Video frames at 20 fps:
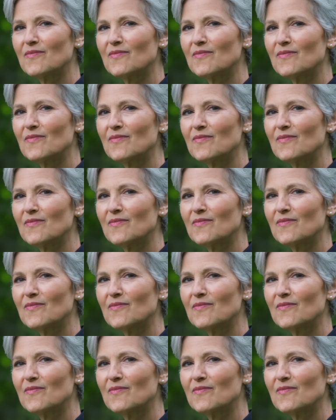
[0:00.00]

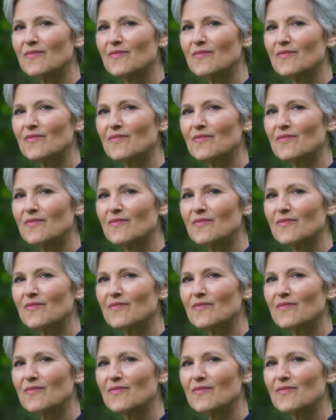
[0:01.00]

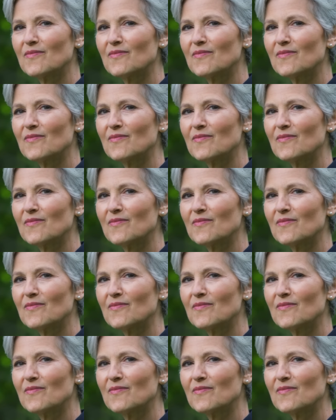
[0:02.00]

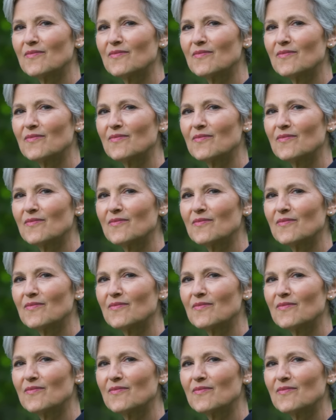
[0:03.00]

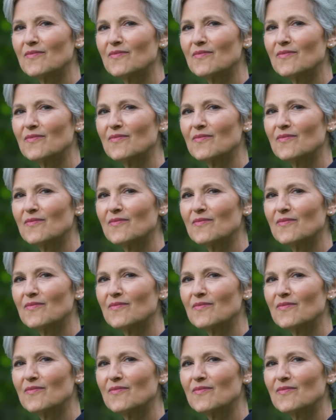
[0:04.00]

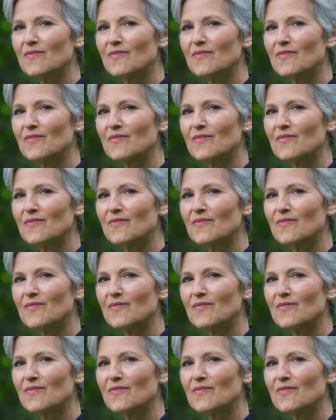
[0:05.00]

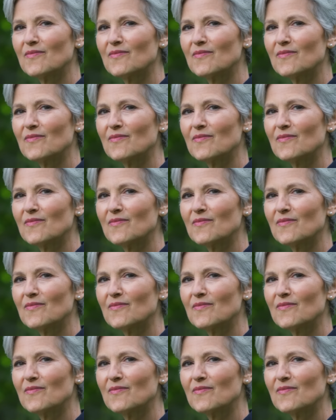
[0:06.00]

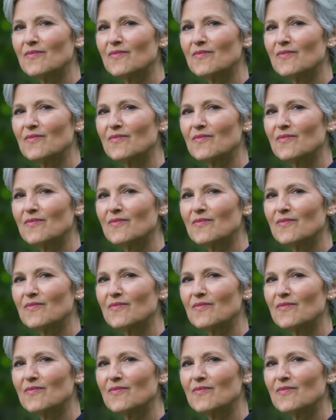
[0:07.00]
[no speech]